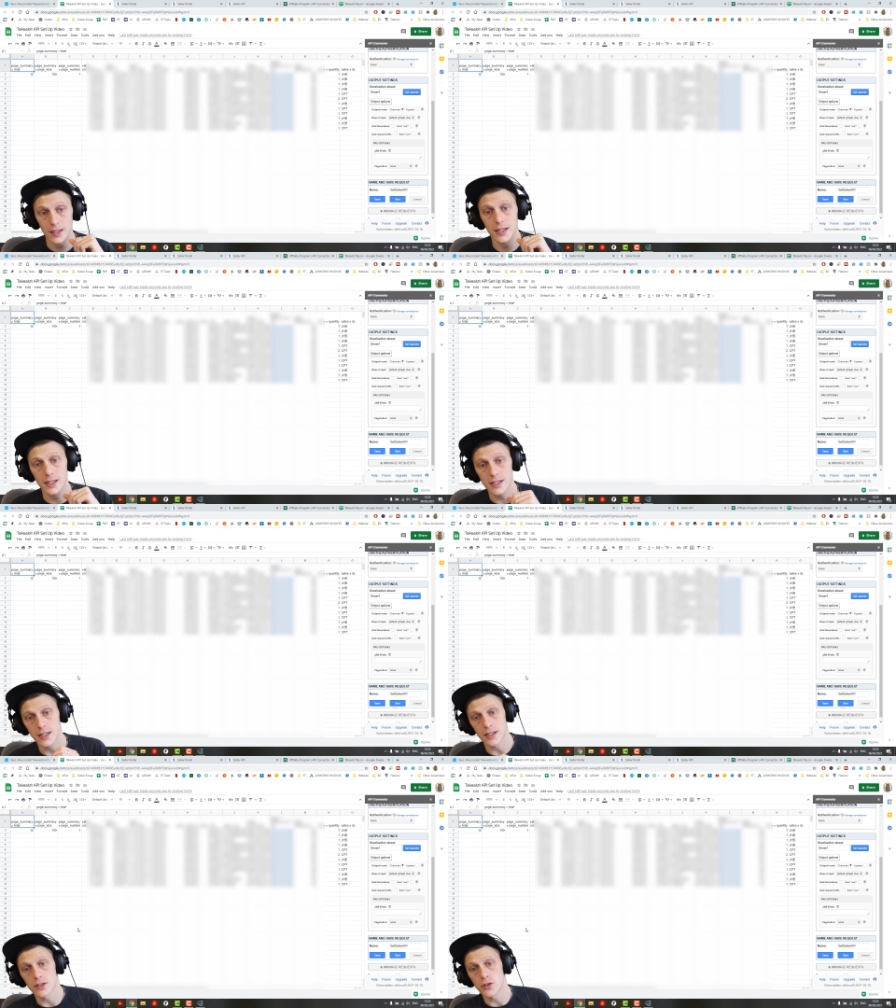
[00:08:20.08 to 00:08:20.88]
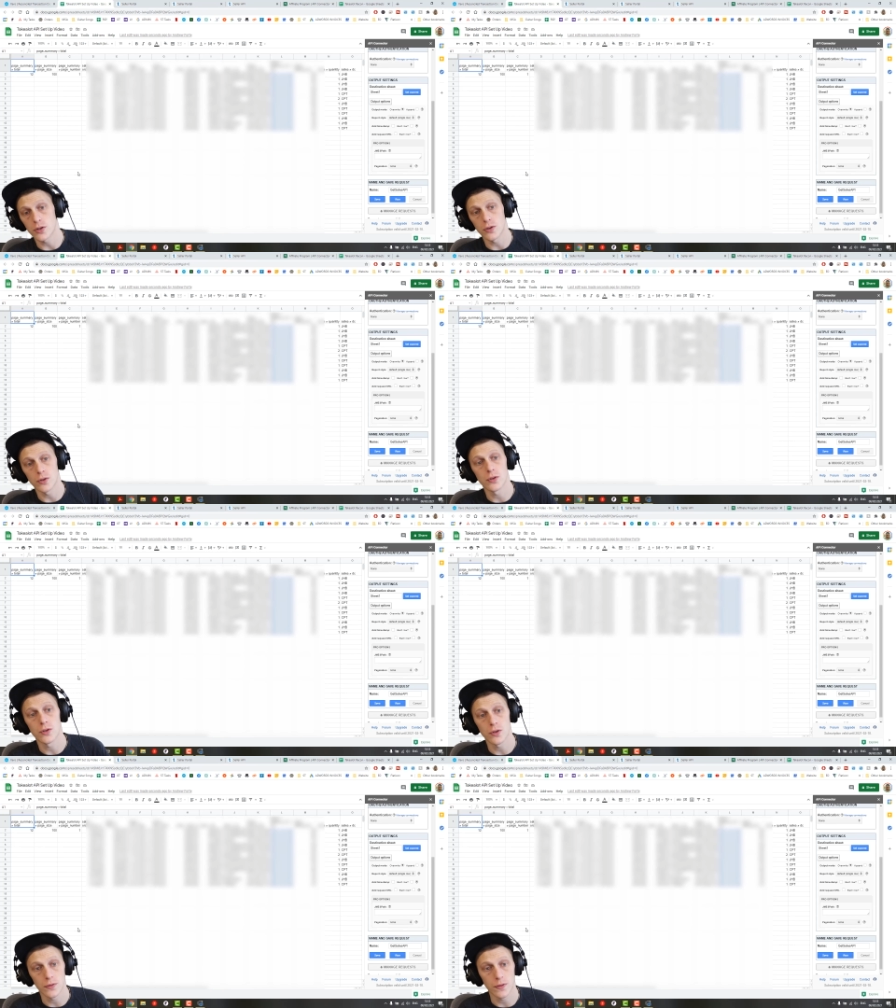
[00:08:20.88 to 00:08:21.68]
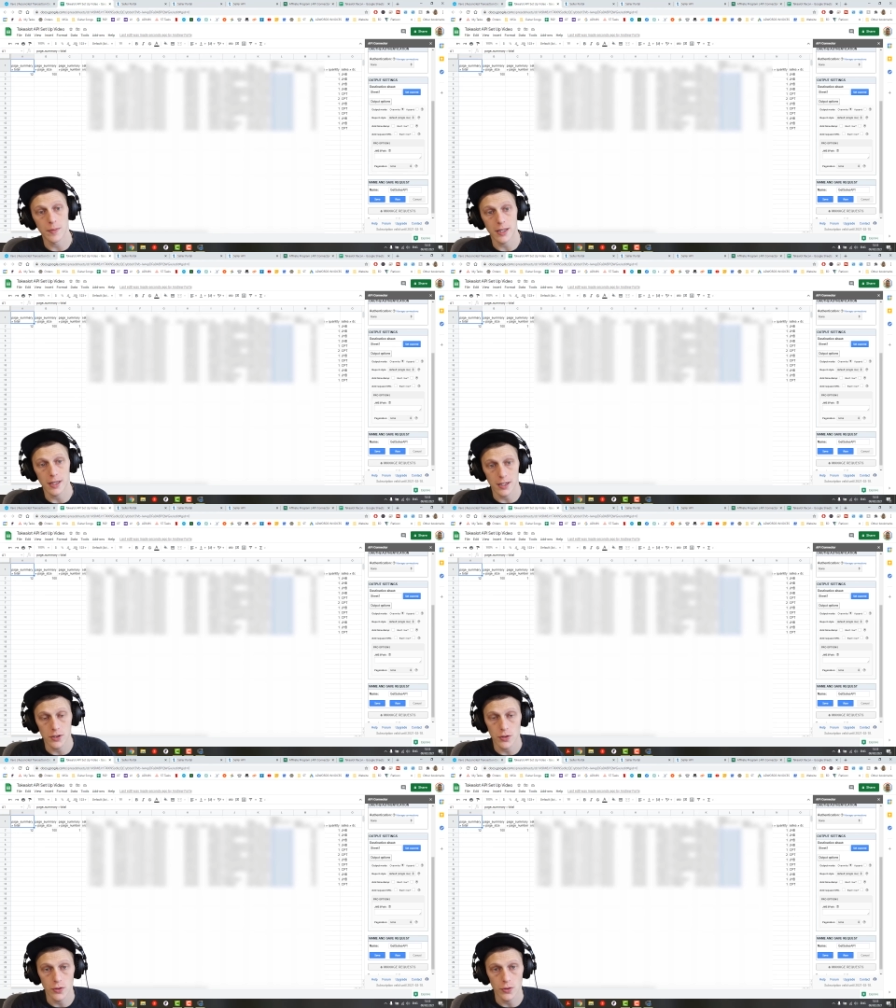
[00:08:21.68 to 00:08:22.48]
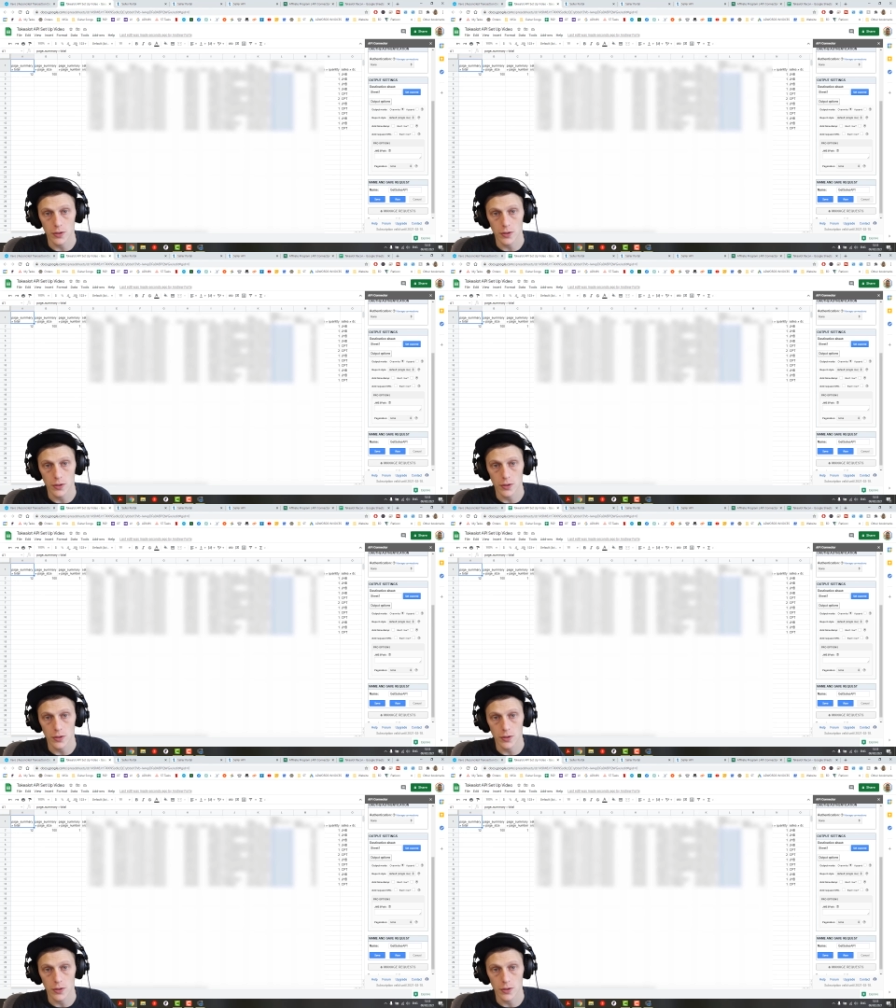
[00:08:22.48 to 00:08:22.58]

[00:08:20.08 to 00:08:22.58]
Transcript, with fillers: easier to do for me than to